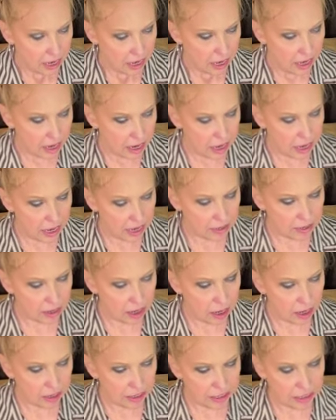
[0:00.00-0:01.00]
And
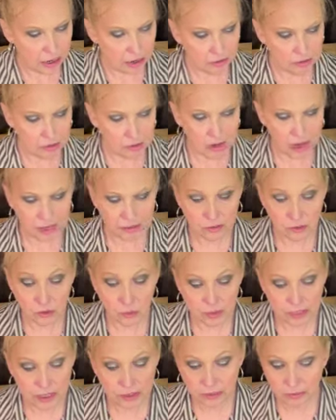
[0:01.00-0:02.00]
he also has
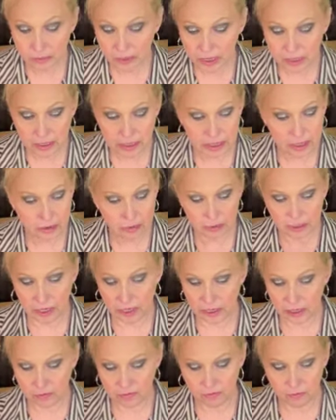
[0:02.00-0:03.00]
23 that he
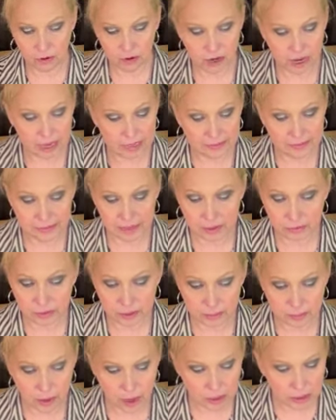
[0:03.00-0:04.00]
created for
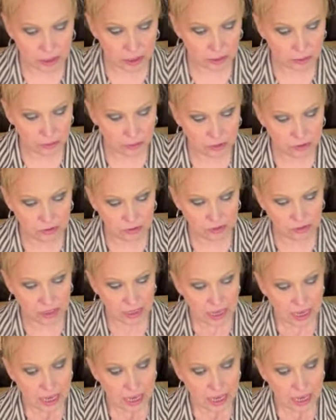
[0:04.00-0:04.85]
eccentric molecules.